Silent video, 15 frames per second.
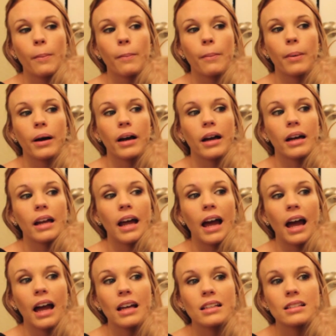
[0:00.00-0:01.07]
but
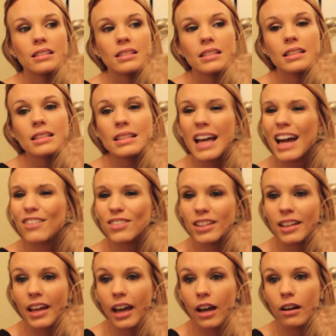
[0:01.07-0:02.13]
since
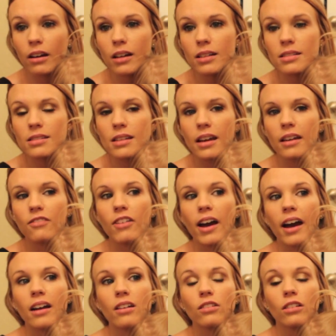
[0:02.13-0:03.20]
having Karis, I've
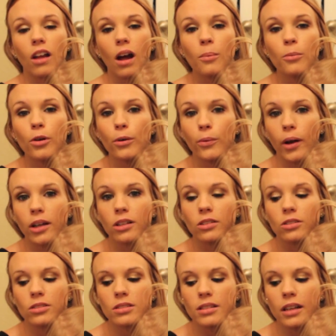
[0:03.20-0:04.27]
had a lot more
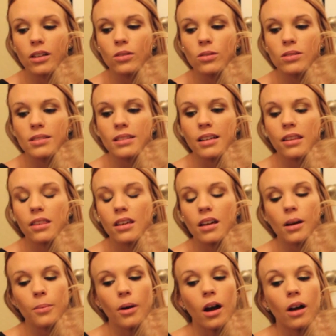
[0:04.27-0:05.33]
regular cycles, and I think
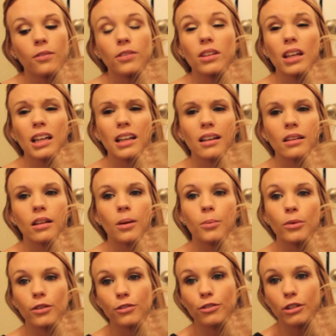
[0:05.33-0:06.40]
I'm ovulating a lot
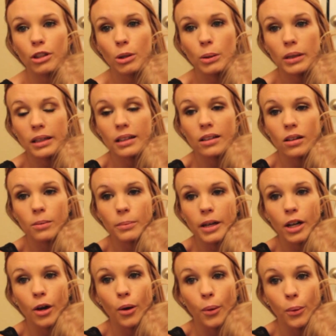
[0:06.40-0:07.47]
more frequently on
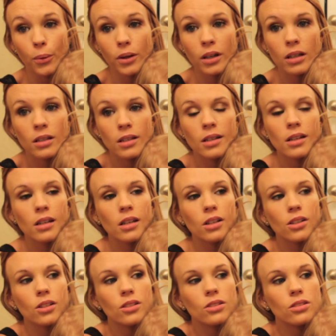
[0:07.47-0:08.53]
my own.
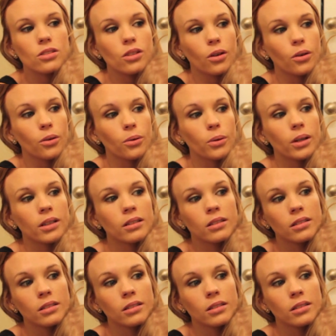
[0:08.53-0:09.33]
So,